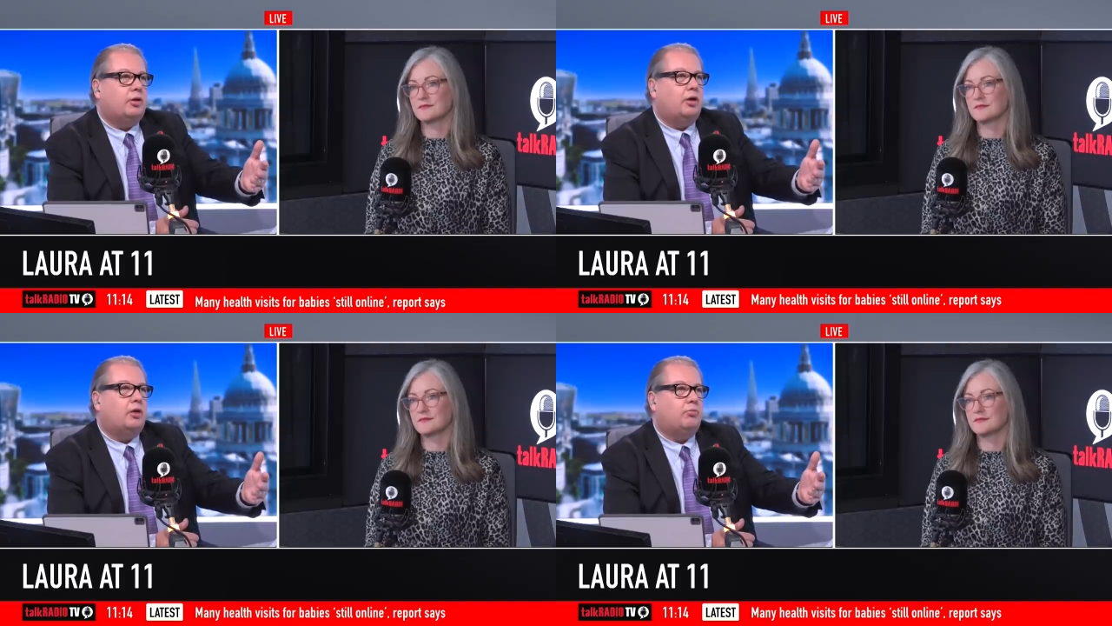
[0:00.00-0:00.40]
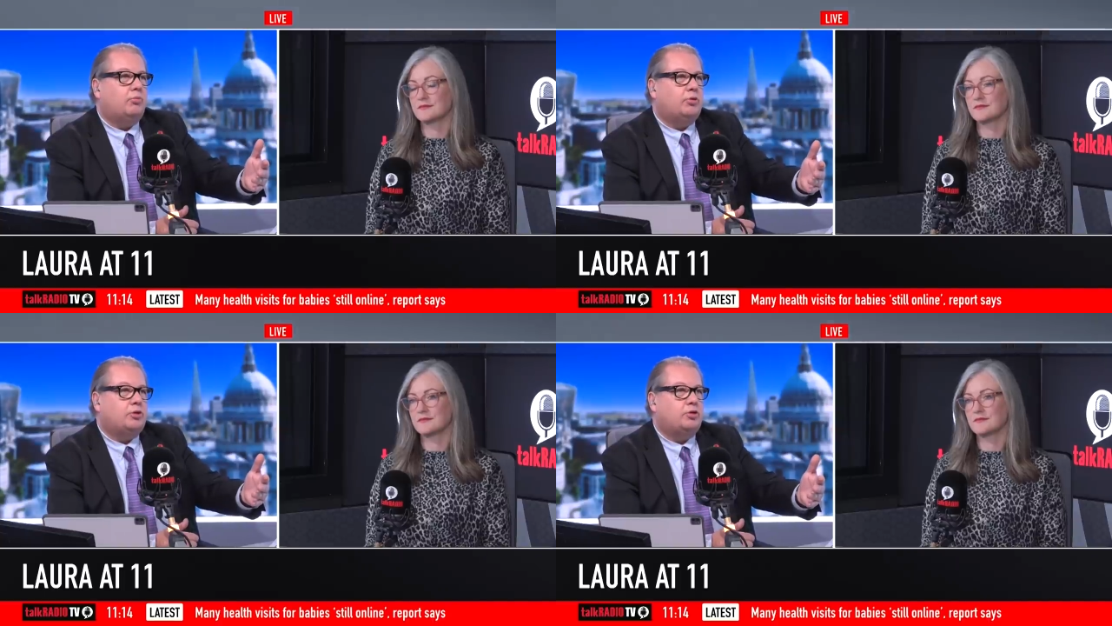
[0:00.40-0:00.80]
Speaker 1: um,
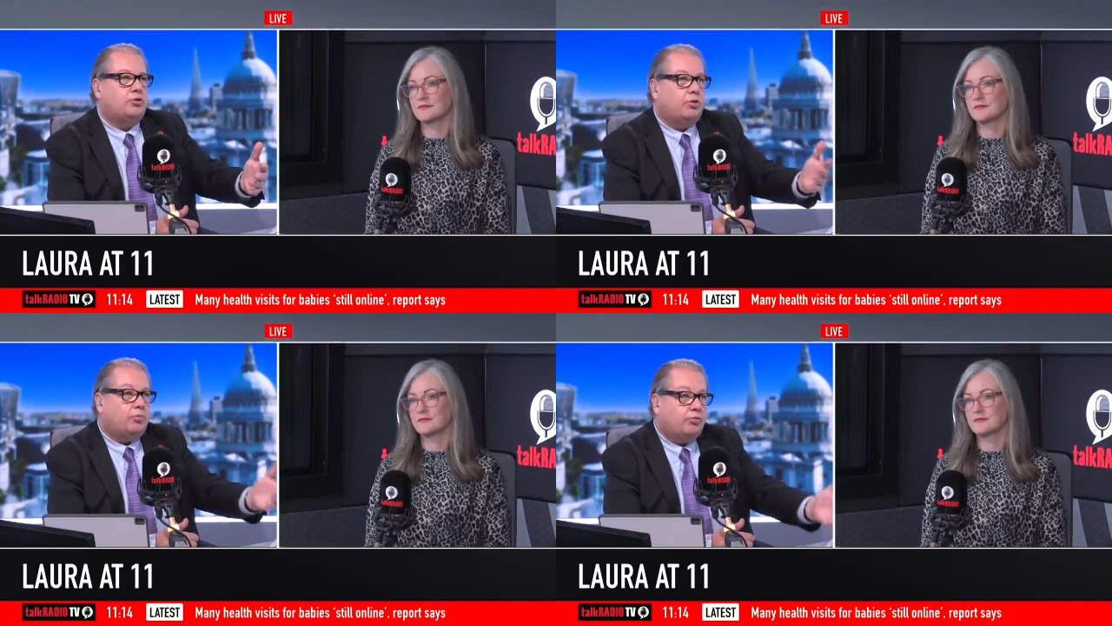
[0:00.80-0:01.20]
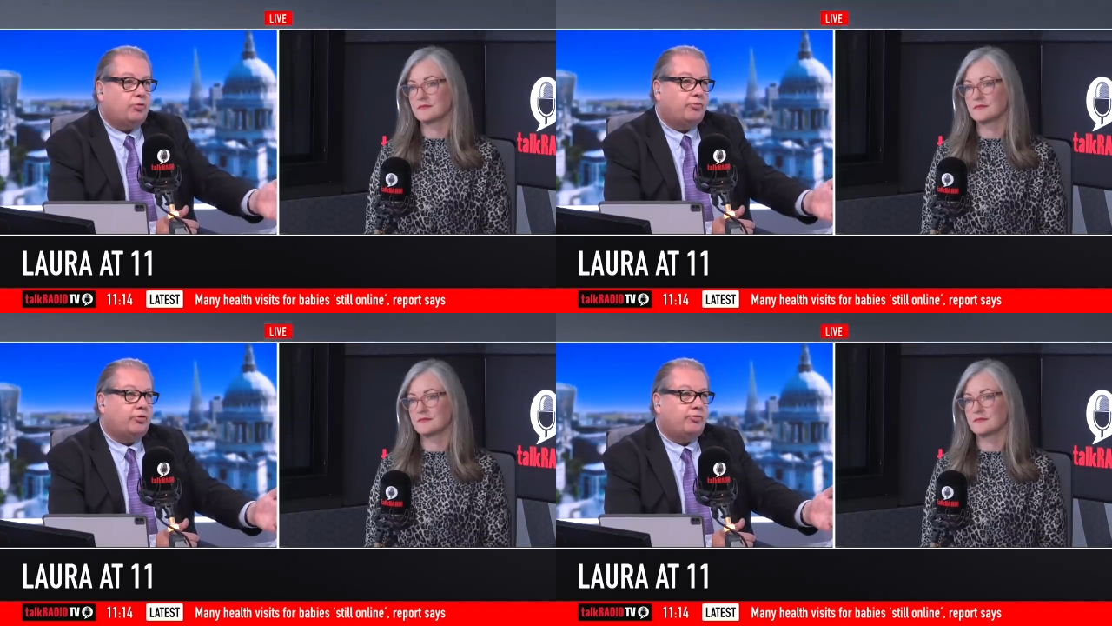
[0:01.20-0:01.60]
which is your own
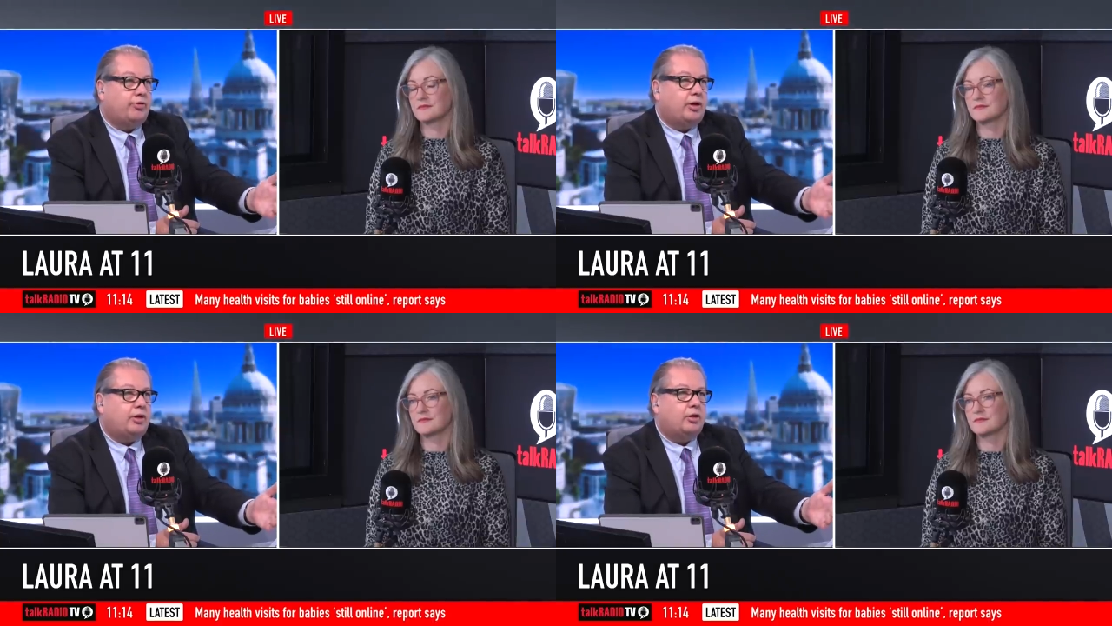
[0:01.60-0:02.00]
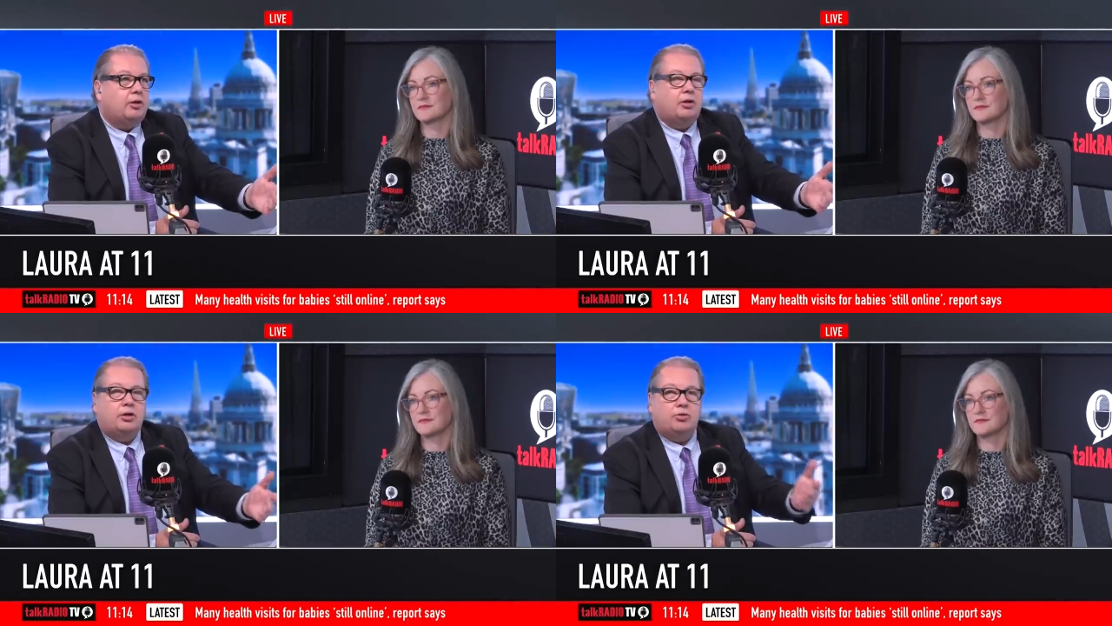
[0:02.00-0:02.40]
private affair,
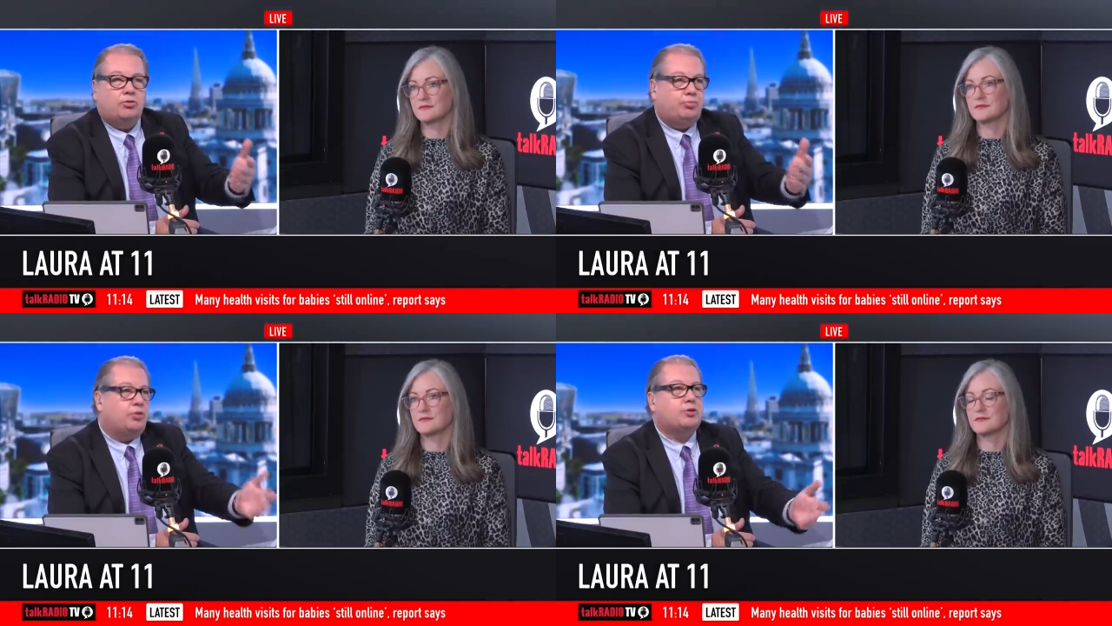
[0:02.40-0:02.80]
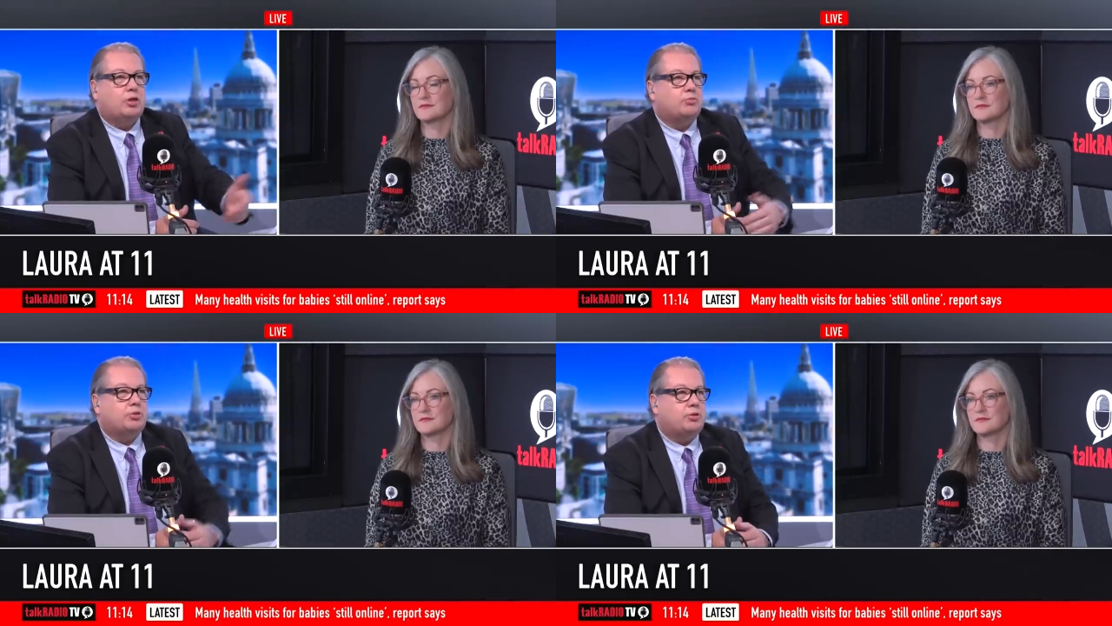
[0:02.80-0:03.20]
mm. and your boss
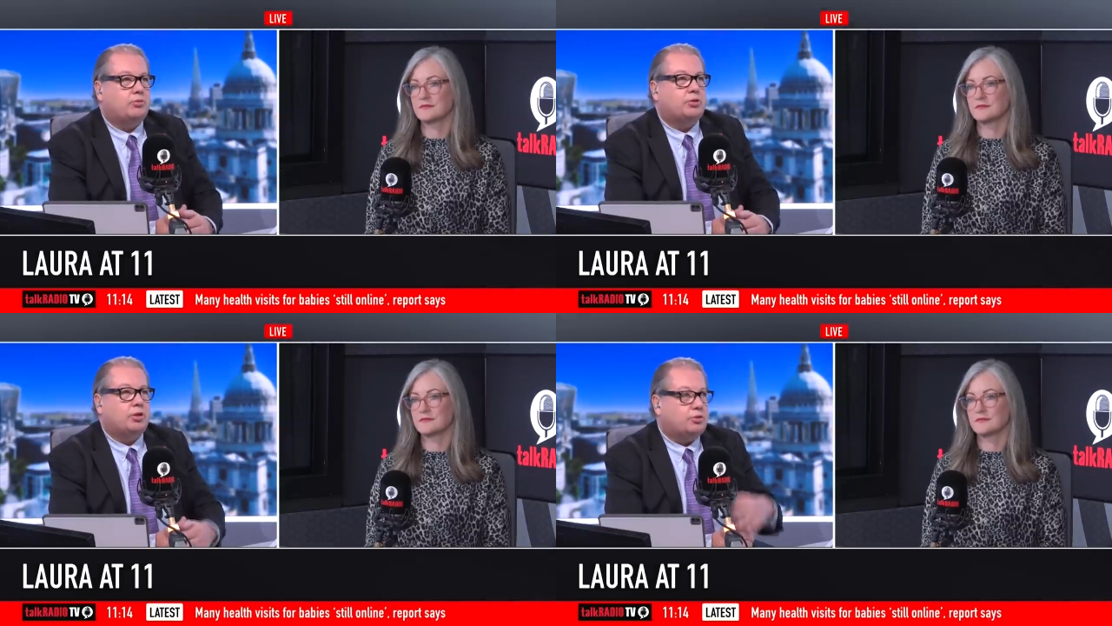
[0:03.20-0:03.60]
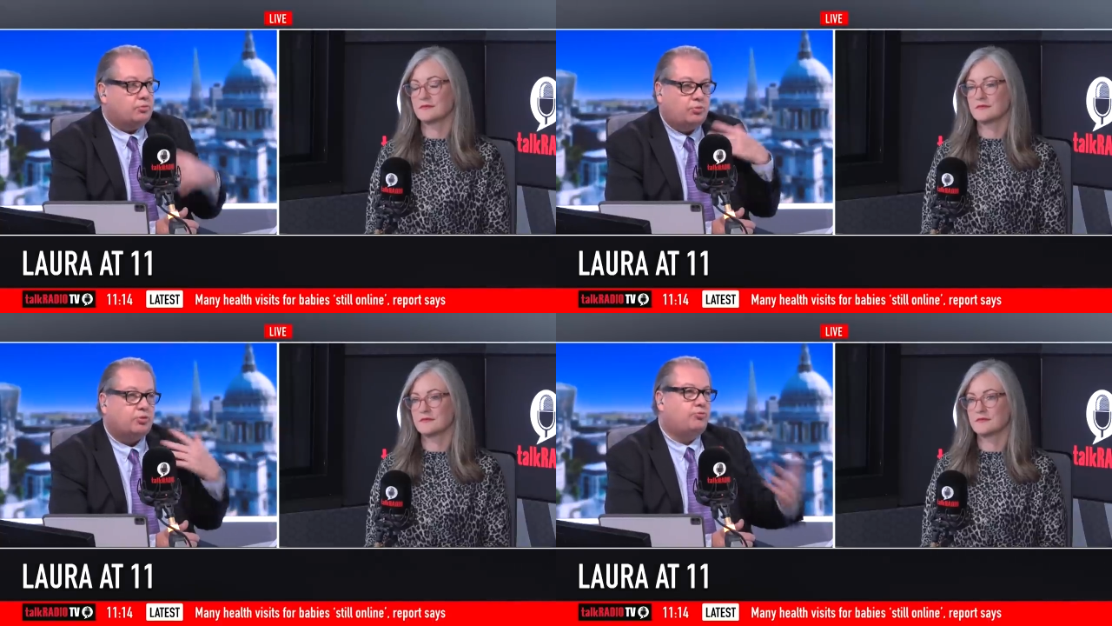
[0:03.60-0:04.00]
comes to you and says,
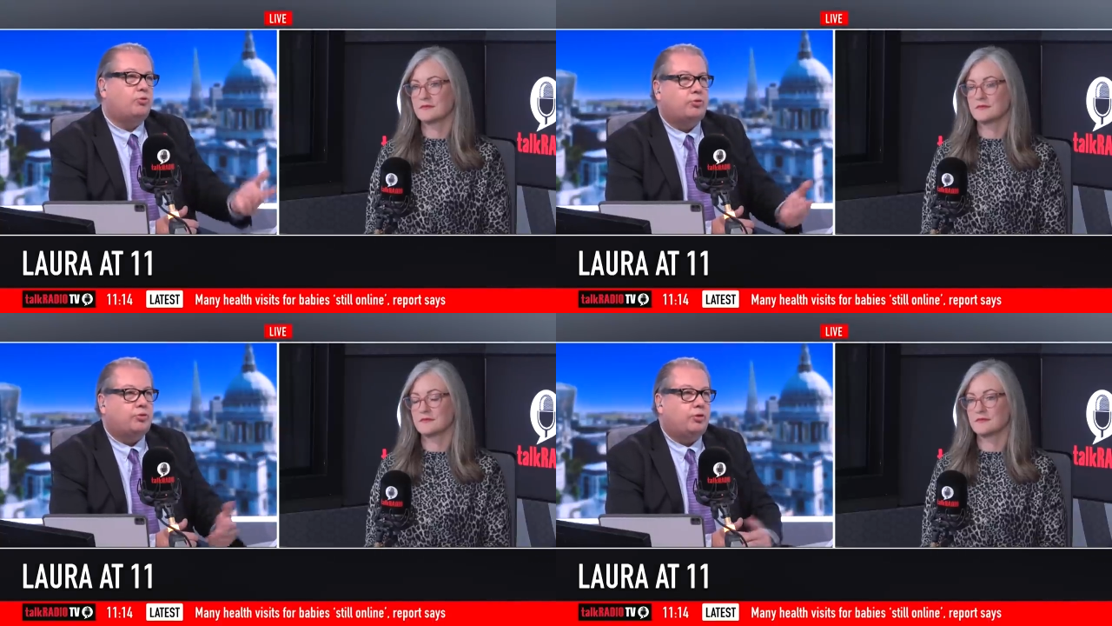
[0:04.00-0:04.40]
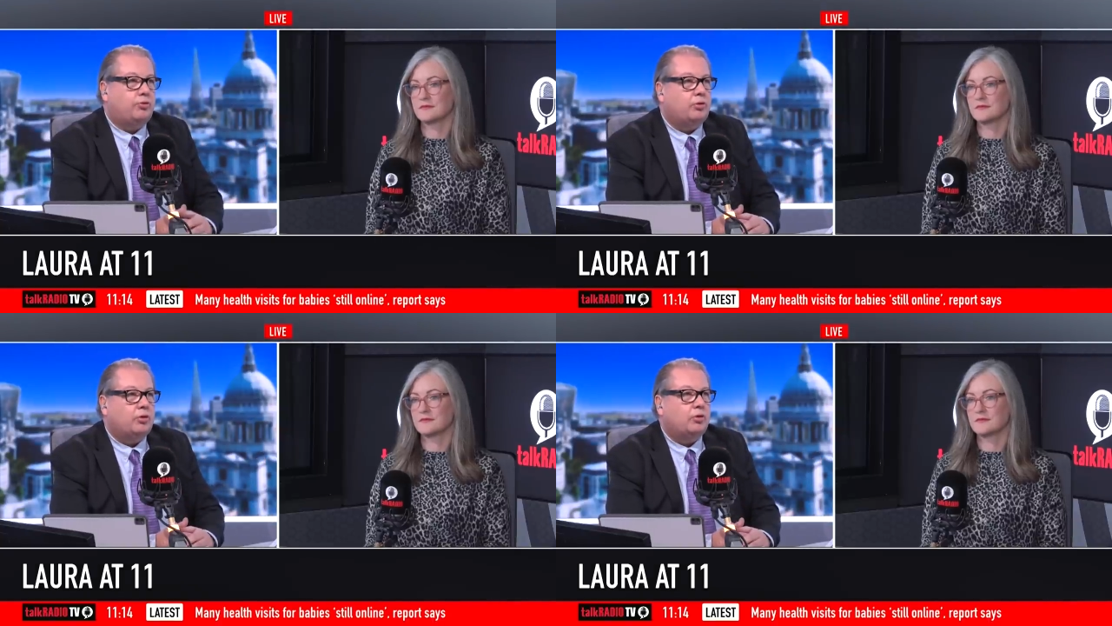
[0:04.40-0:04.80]
What's wrong with you?